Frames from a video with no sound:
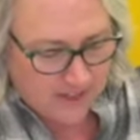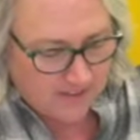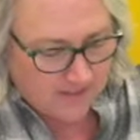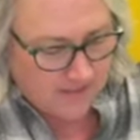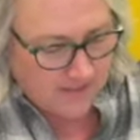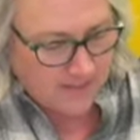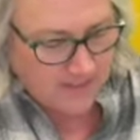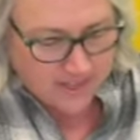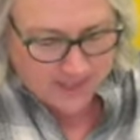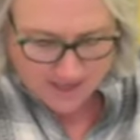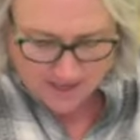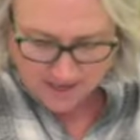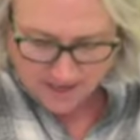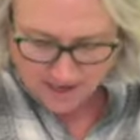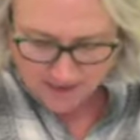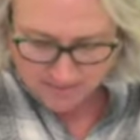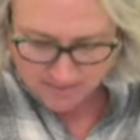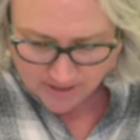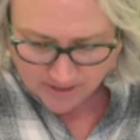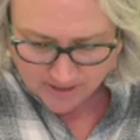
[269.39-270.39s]
And then
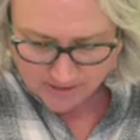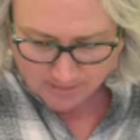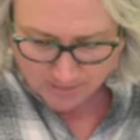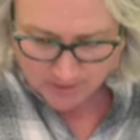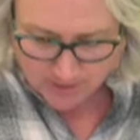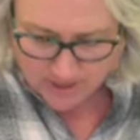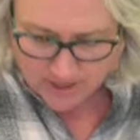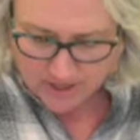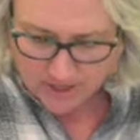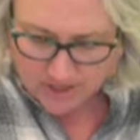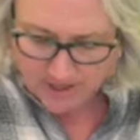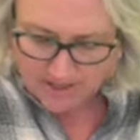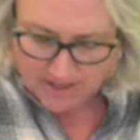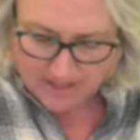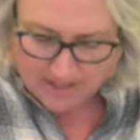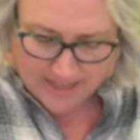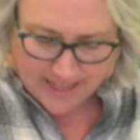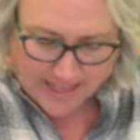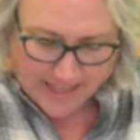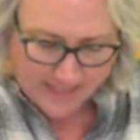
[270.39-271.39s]
I'm gonna put a
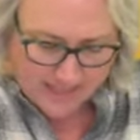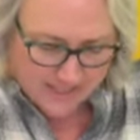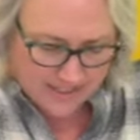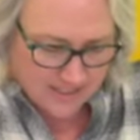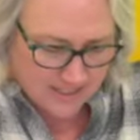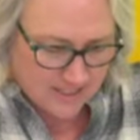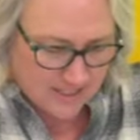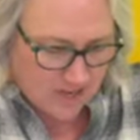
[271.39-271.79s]
lattice